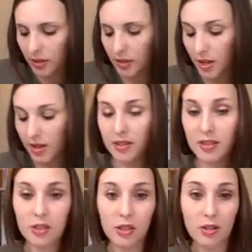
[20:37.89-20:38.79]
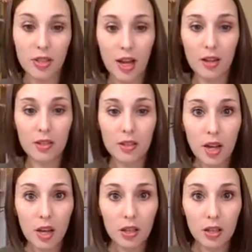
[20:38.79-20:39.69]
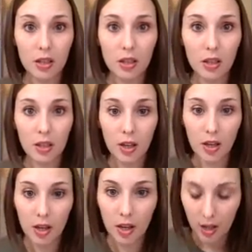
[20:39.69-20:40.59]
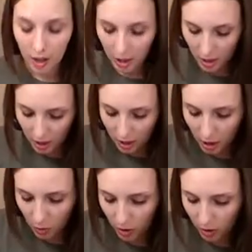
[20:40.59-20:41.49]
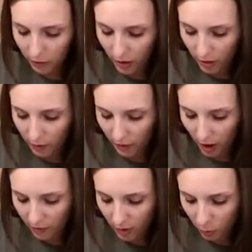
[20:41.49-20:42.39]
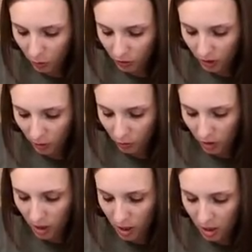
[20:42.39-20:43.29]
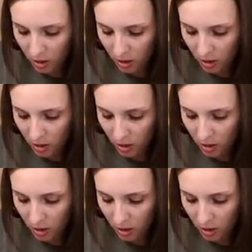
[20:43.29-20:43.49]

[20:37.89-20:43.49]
Let's say this is our data set, and you want to find the 5-number summary.